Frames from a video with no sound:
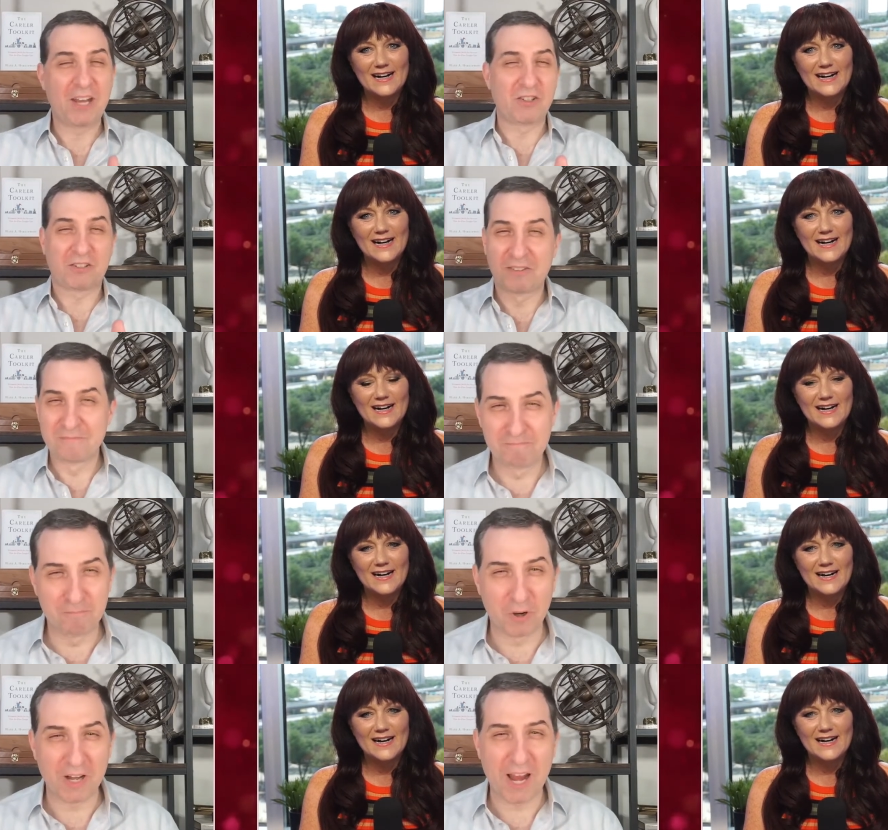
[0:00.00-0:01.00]
Speaker 1: and just
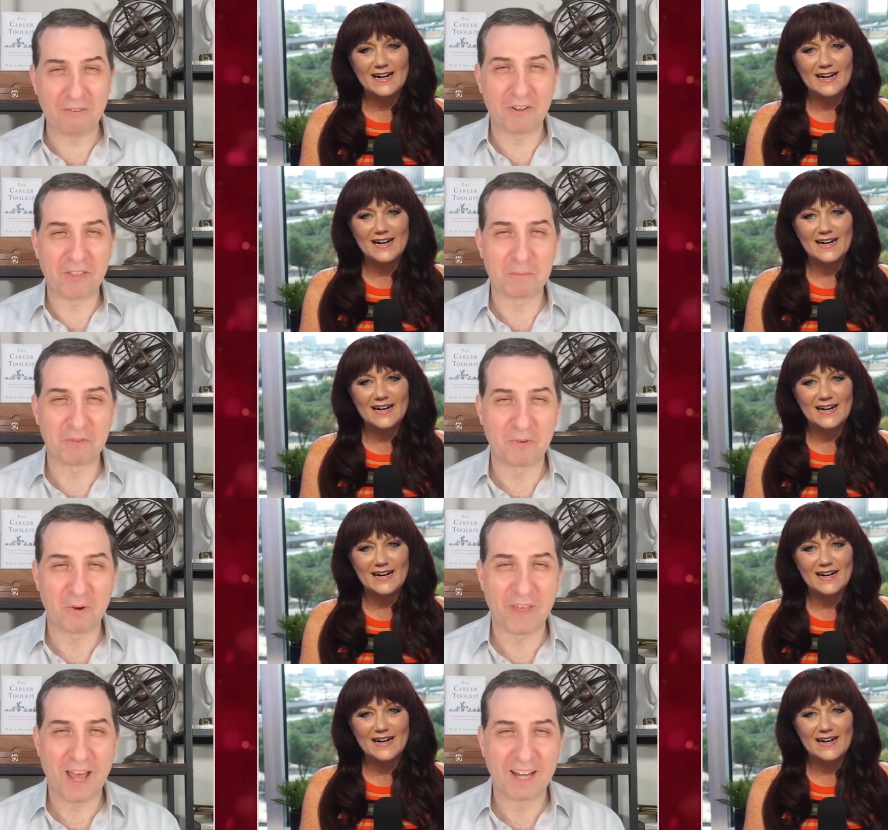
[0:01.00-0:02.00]
put everything
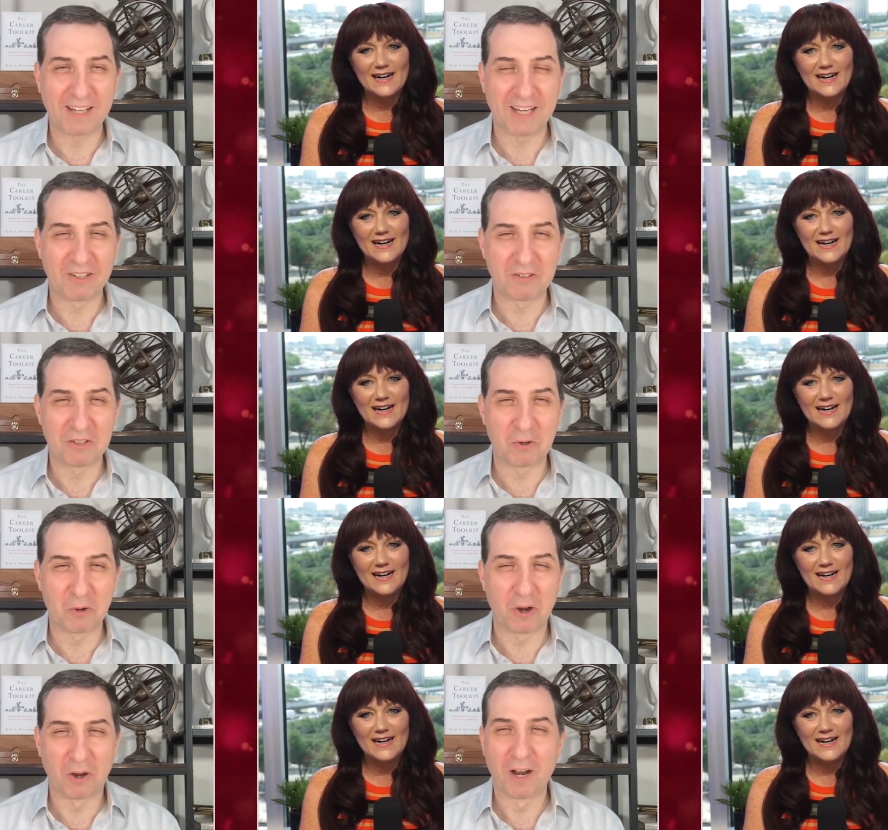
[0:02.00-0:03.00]
before that into
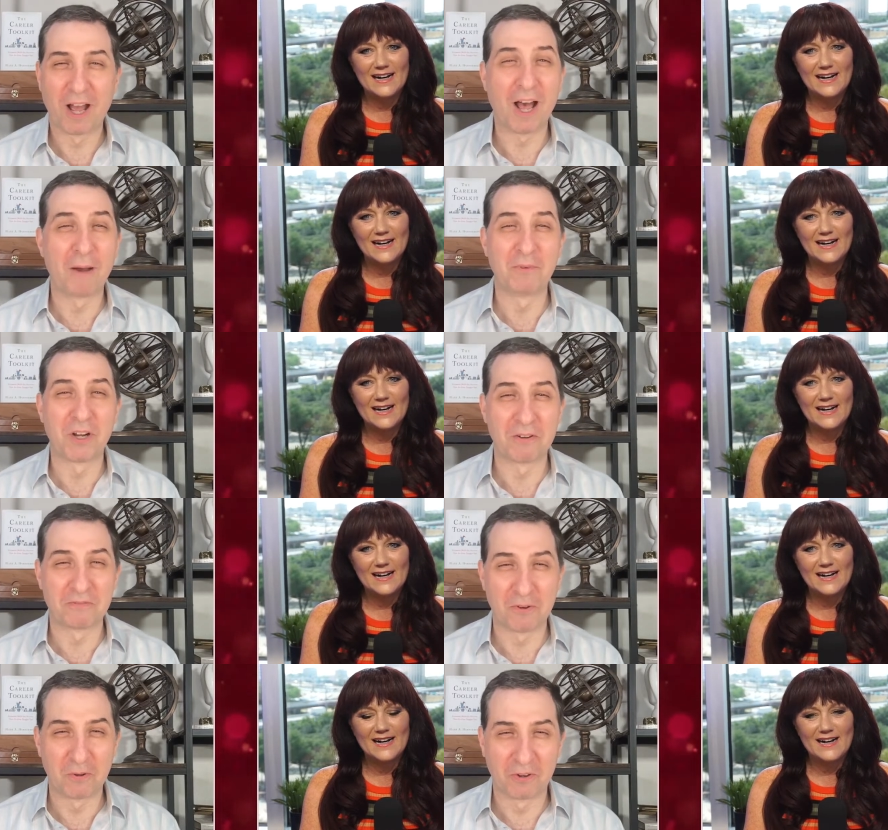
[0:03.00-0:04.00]
your I'm
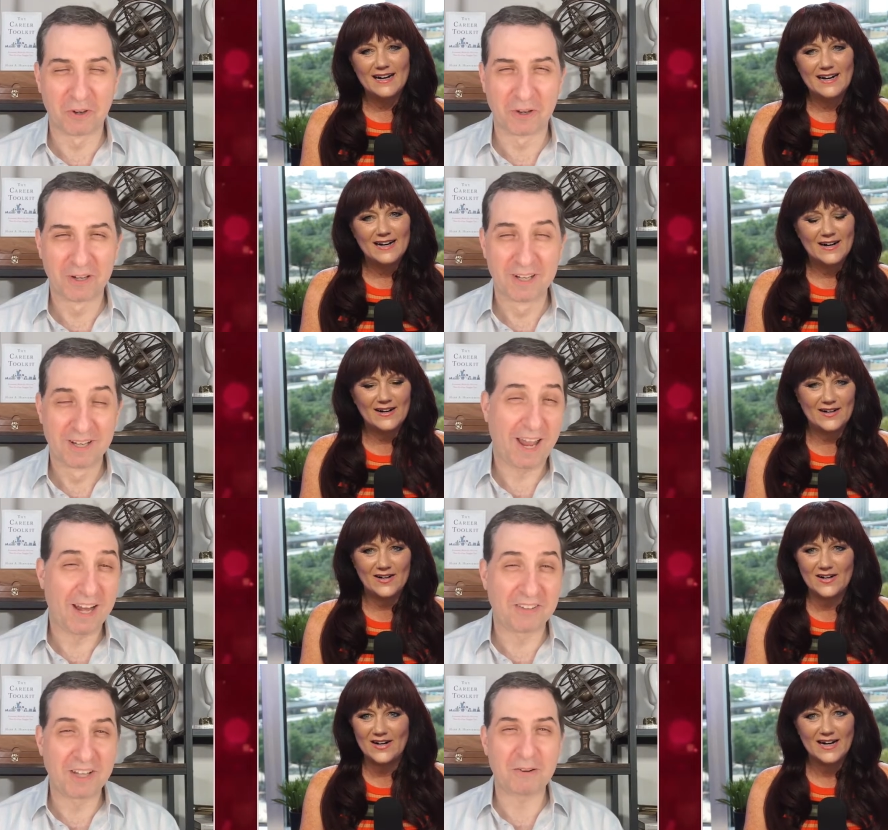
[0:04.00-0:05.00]
done folder
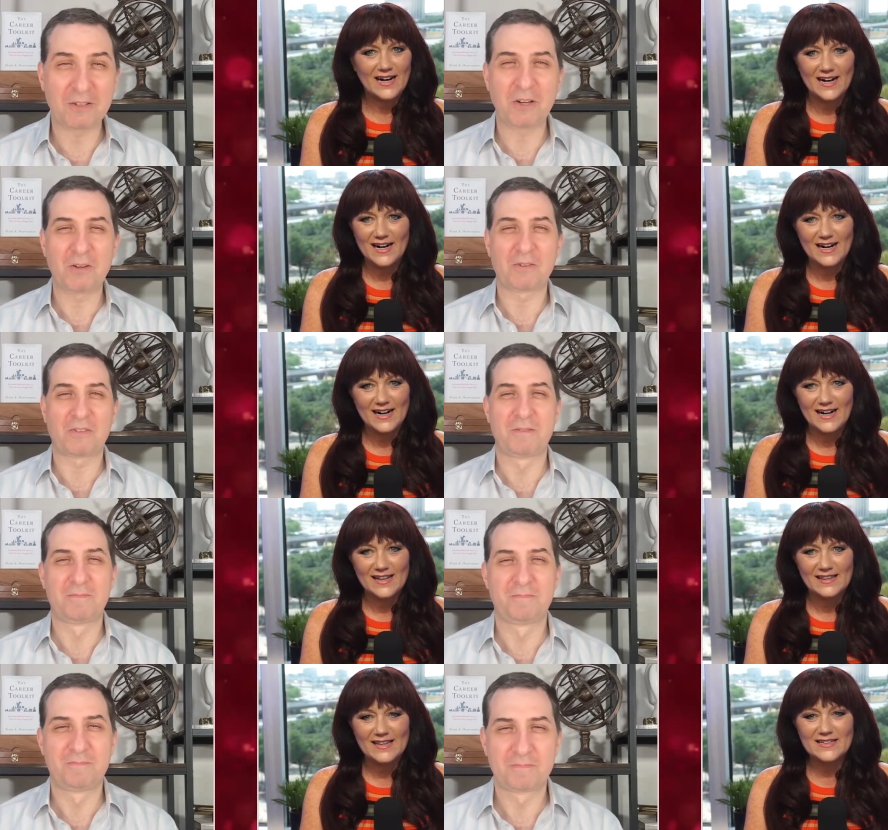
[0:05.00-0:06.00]
and see how it goes.
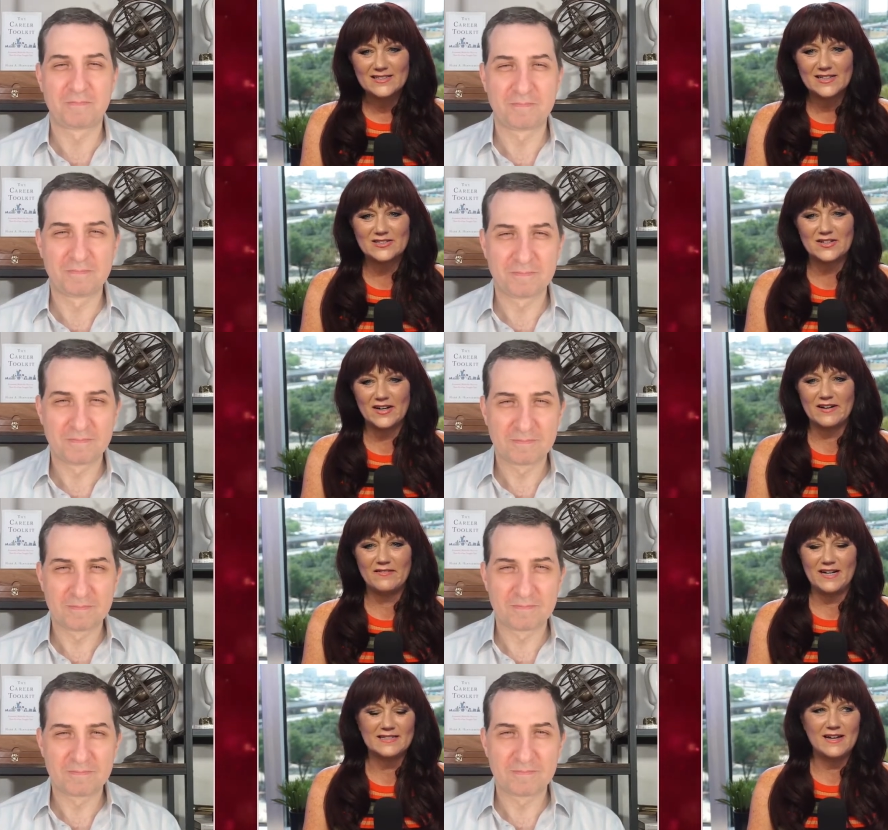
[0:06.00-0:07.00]
Speaker 2: That is such great
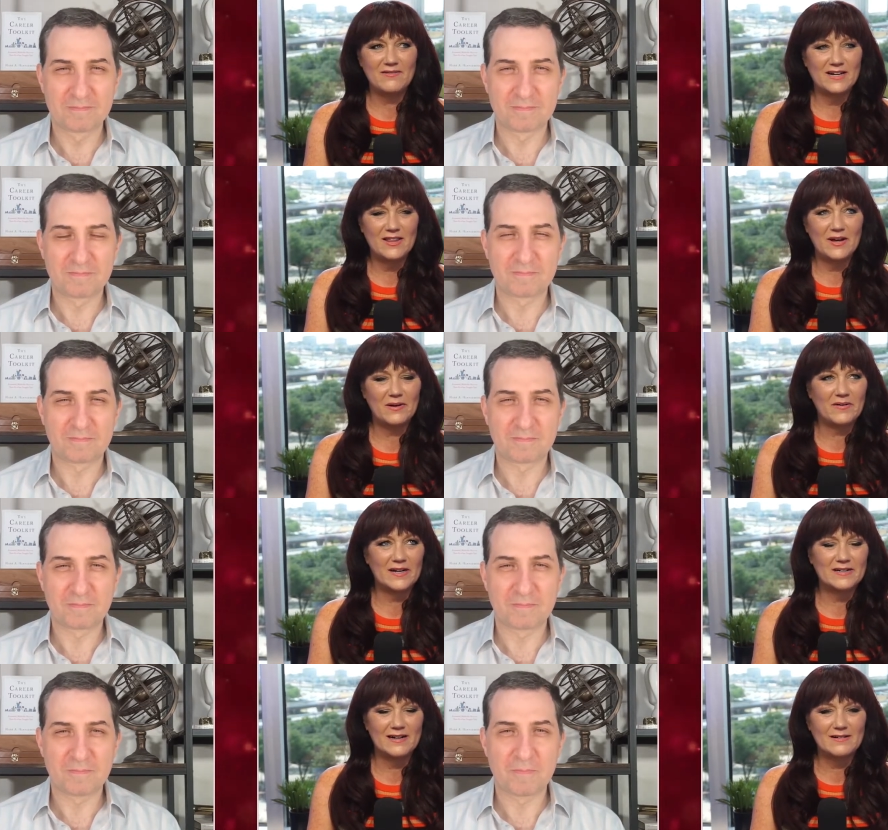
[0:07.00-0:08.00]
advice. Not what I thought we were
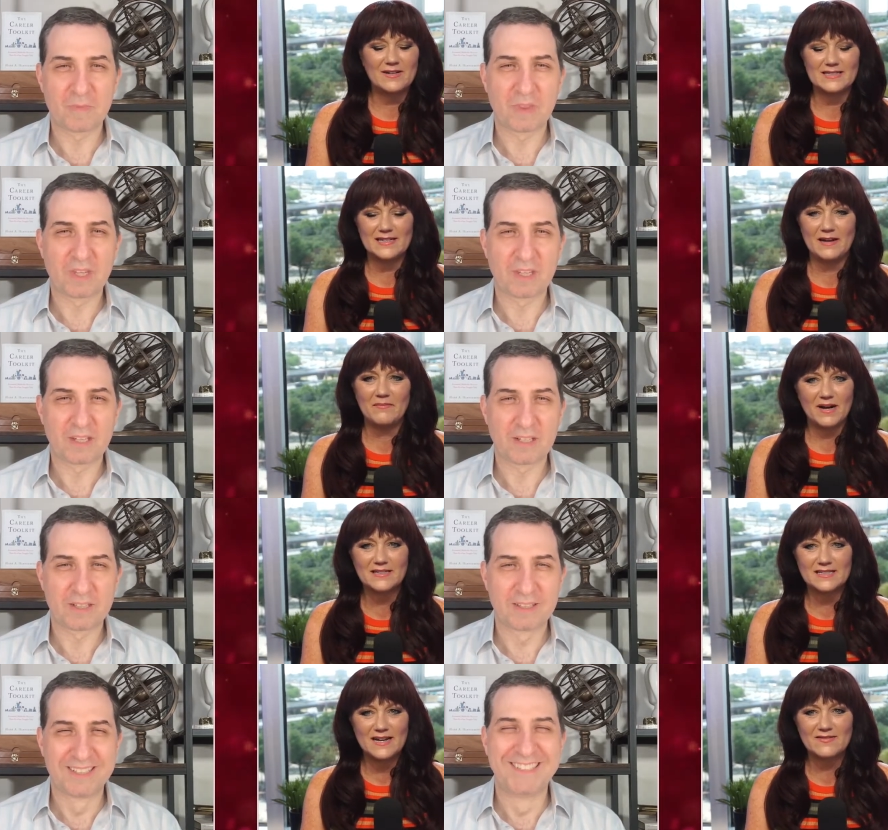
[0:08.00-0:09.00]
going to talk about today, but I
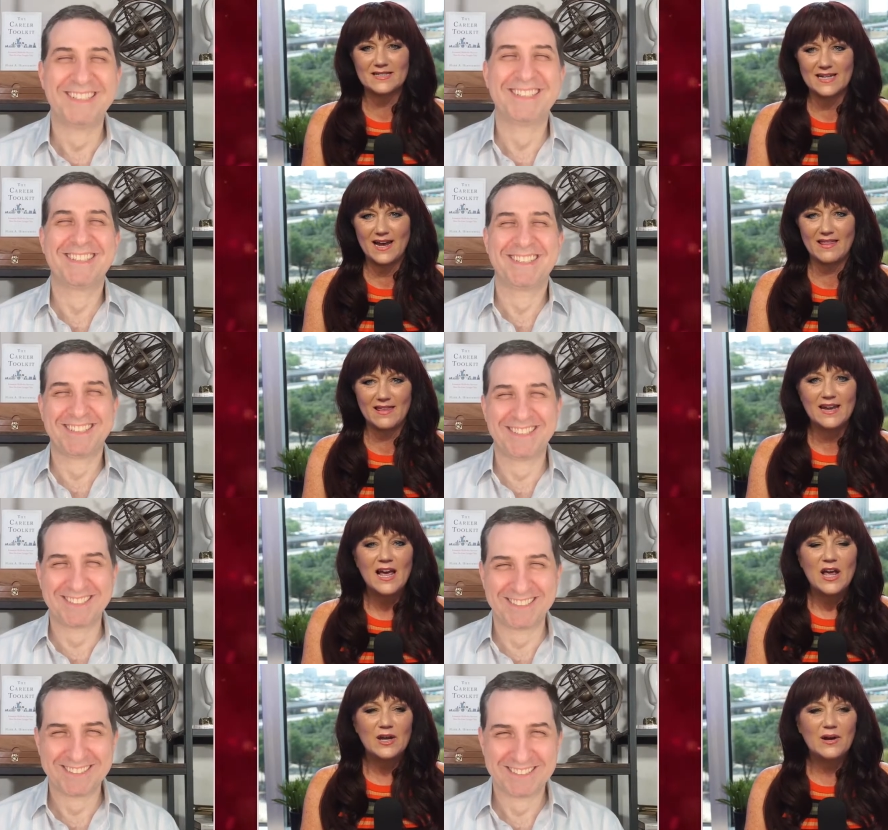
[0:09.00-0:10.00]
just have to say that,
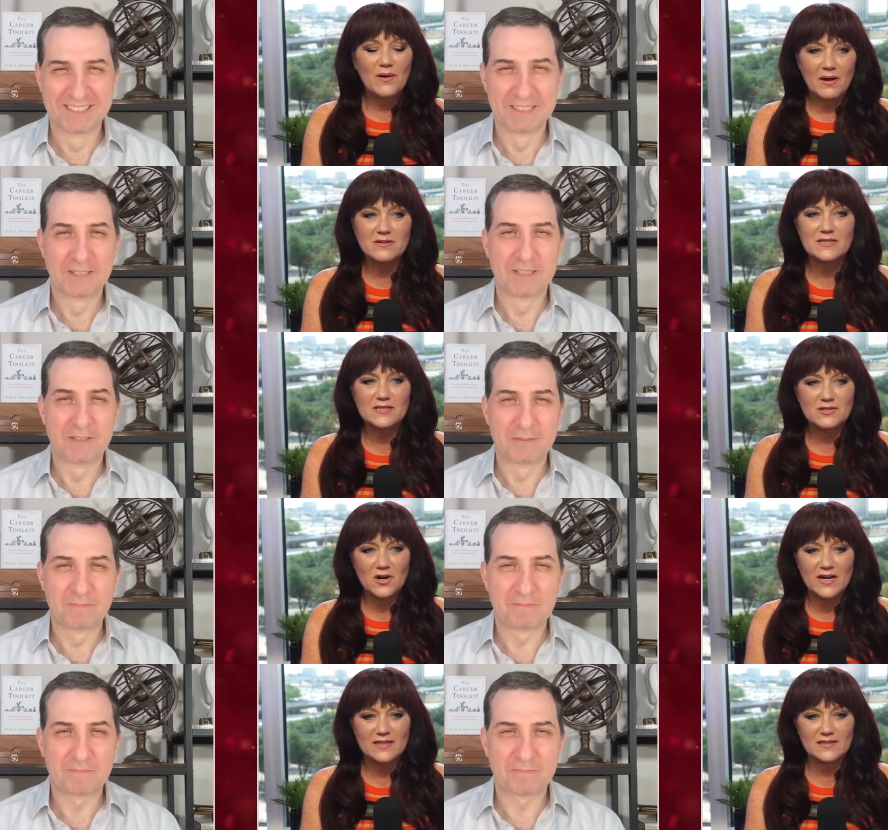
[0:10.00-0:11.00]
you know, I was
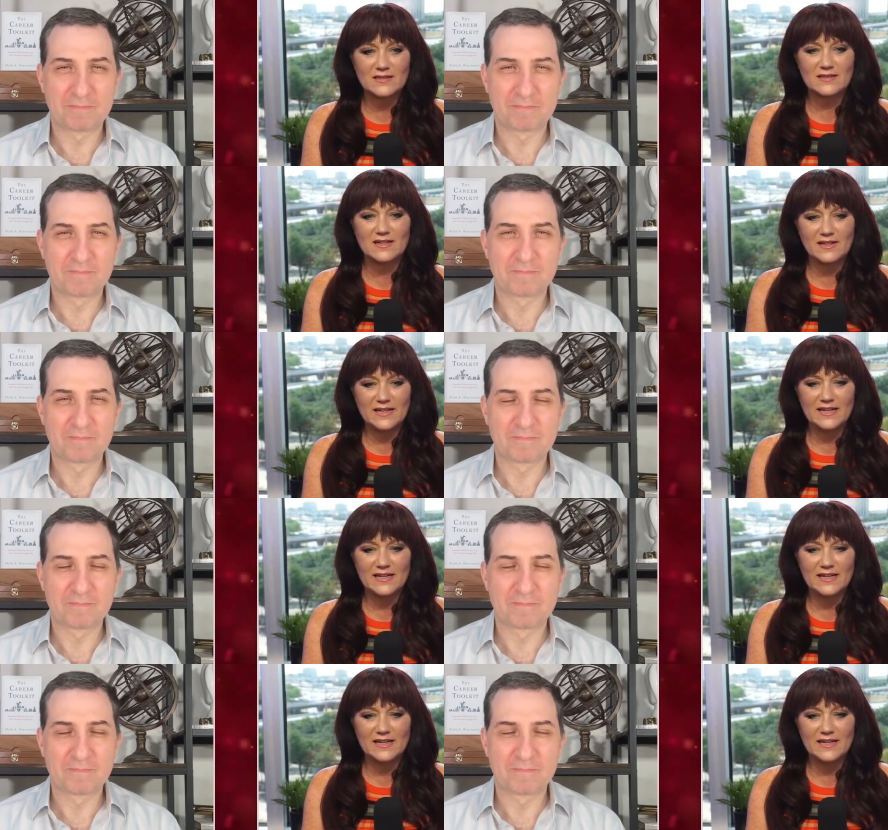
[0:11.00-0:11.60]
starting to clean it